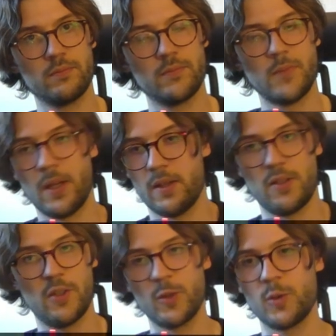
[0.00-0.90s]
Yeah,
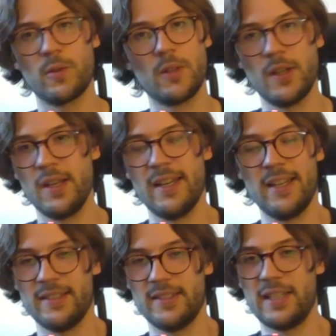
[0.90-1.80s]
so
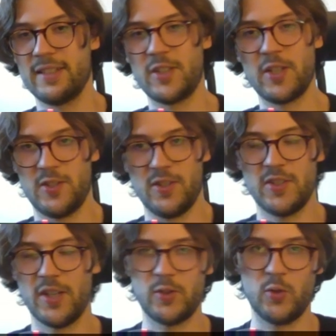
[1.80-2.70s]
they just
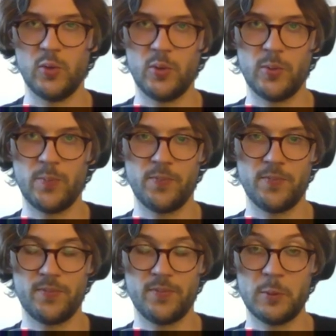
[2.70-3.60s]
decide to
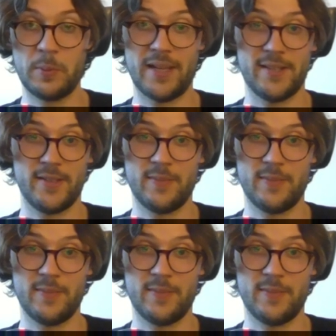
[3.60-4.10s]
pass.